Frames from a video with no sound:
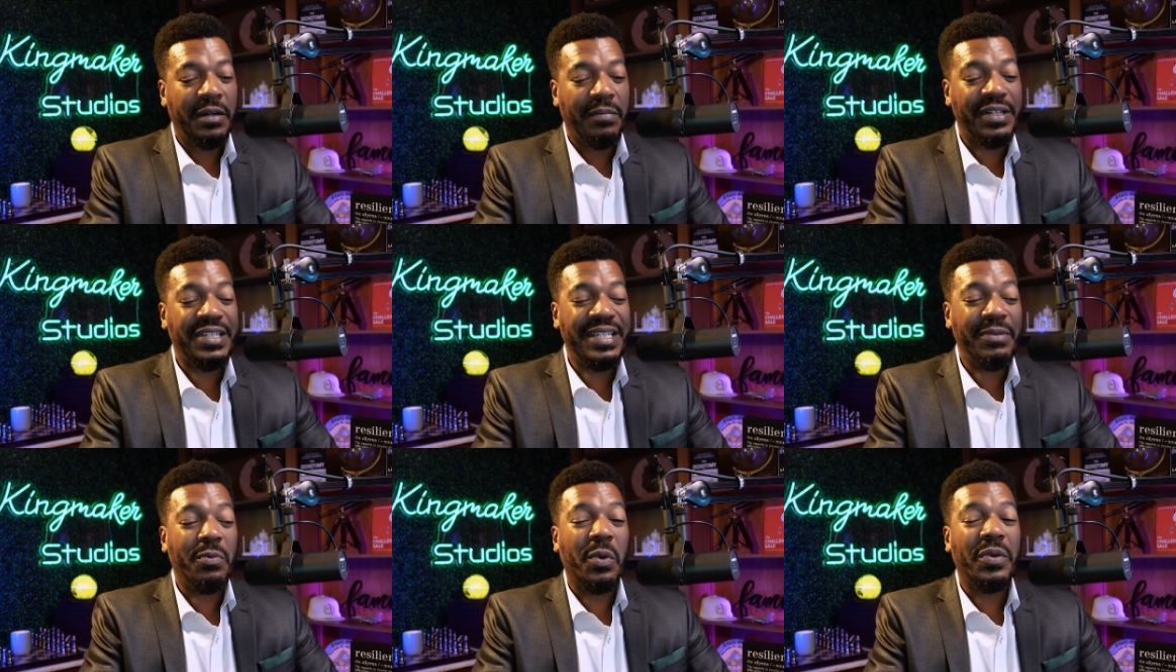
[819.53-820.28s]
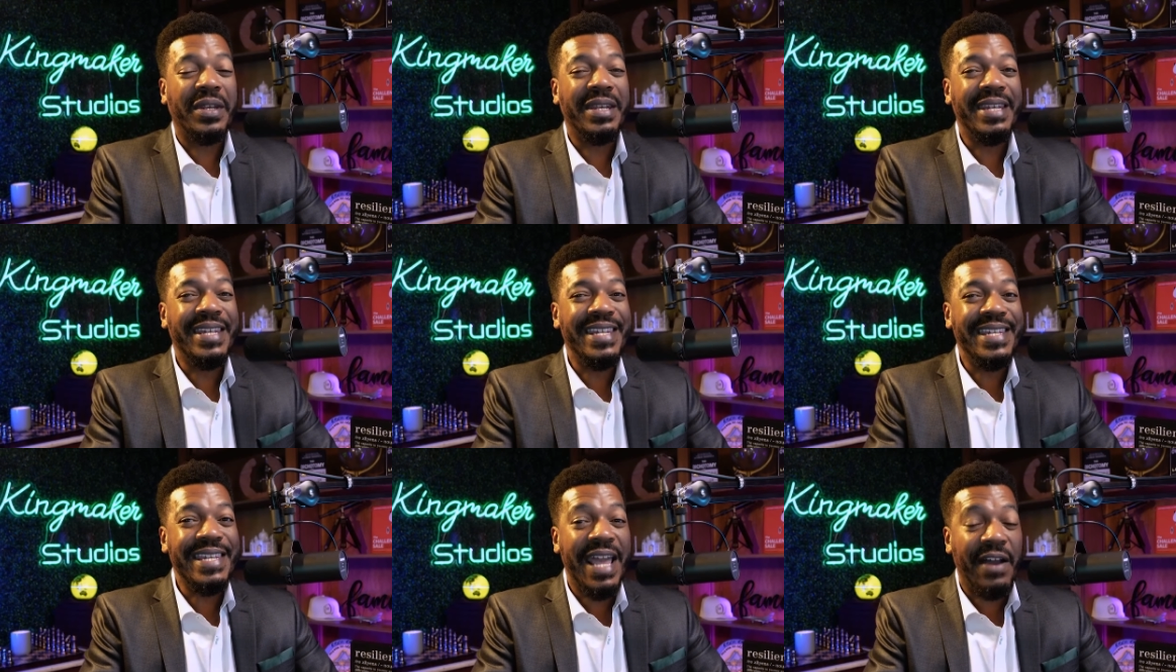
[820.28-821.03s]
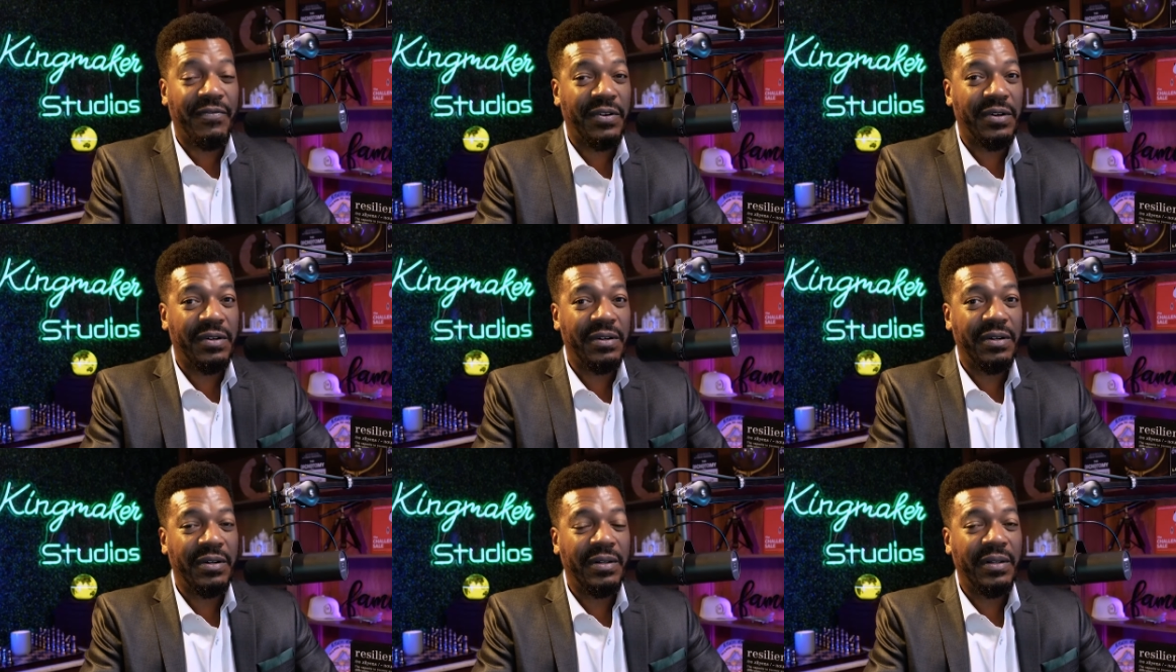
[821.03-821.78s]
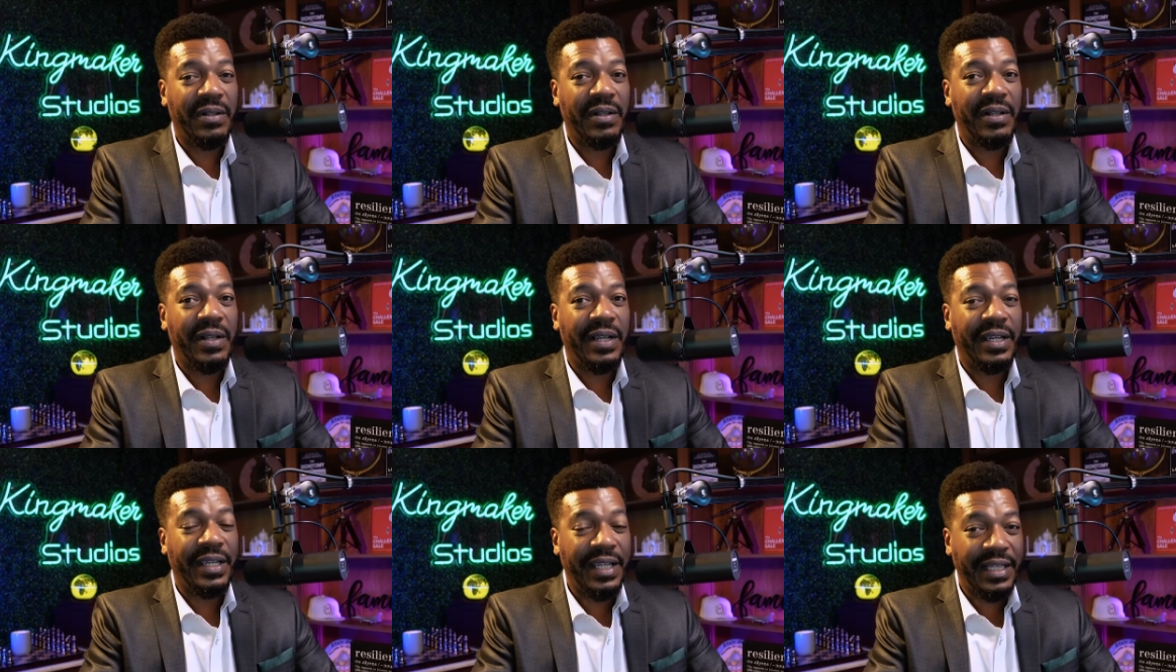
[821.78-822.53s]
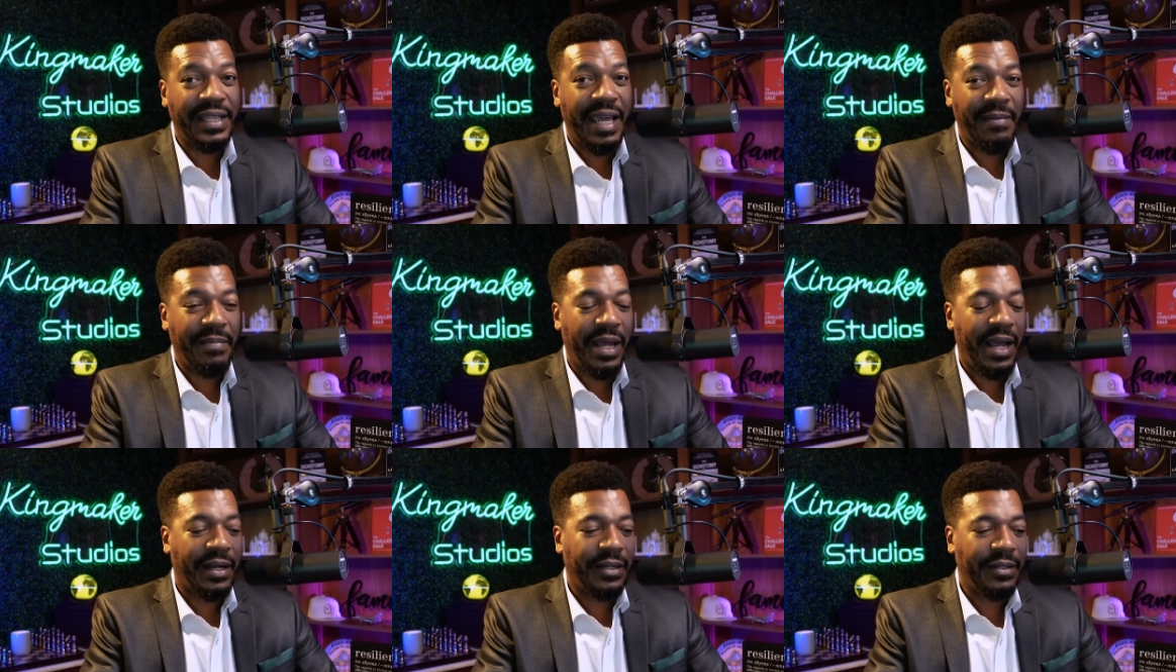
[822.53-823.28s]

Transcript: but she will never get that back.